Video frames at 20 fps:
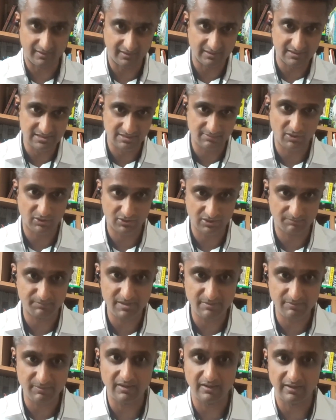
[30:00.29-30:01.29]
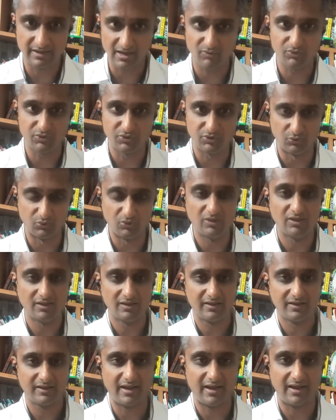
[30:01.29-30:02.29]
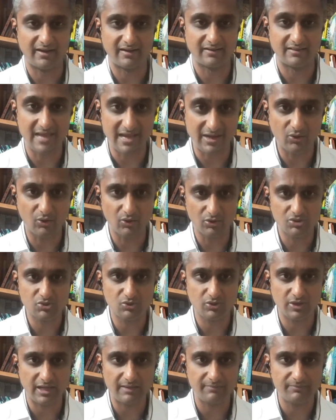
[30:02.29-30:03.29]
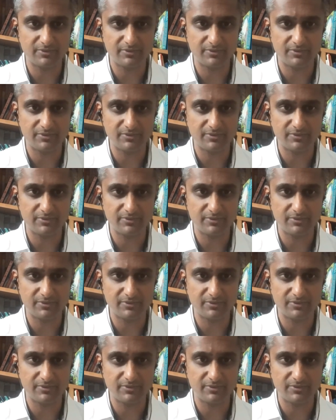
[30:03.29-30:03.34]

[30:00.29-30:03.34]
it's about the people around you, and that also helped